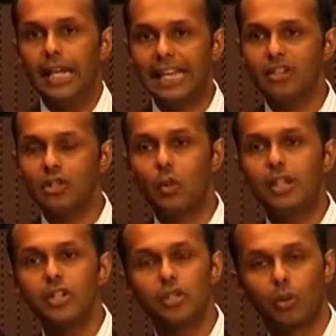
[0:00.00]
In
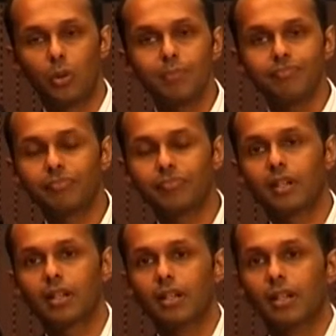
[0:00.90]
doing so,
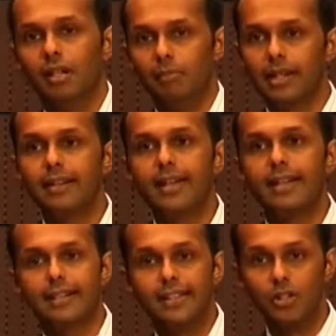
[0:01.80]

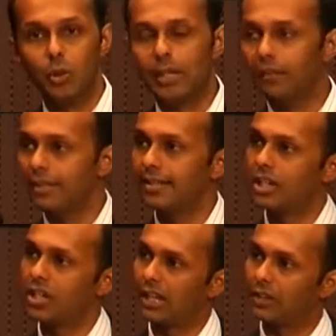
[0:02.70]
Bernadette is doing
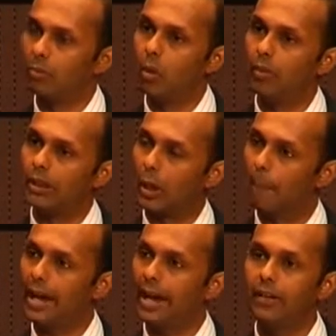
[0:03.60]
research at the moment,
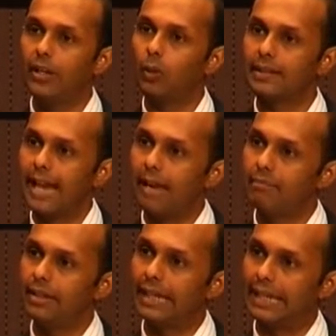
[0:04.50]
comparing what's
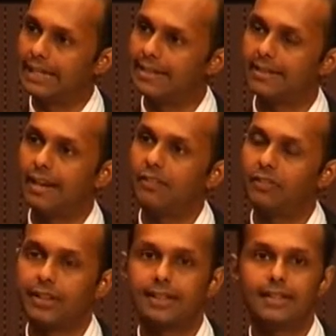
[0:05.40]
happening in certain
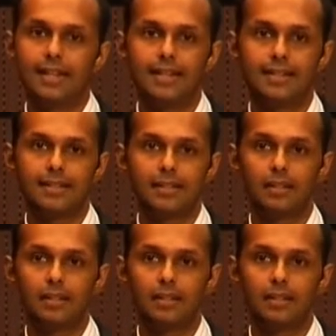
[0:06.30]
African states